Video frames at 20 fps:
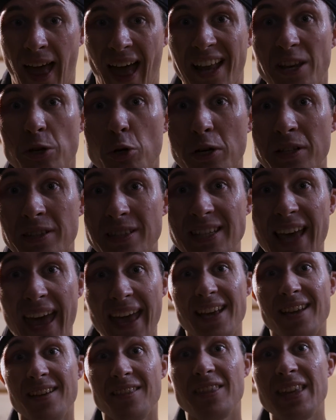And you can
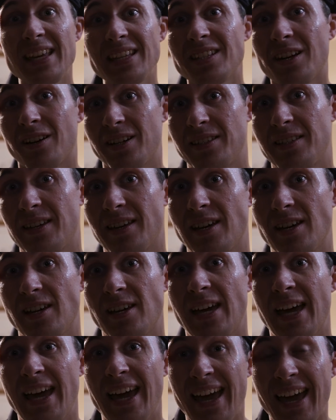take this
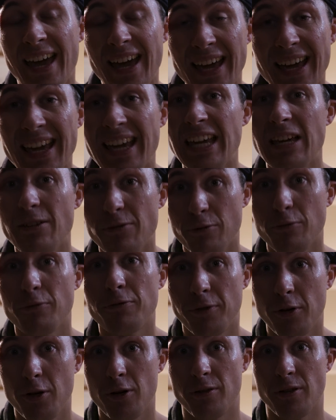idea even
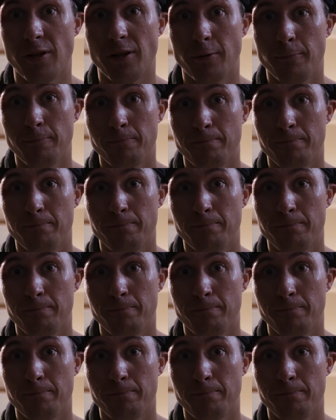further.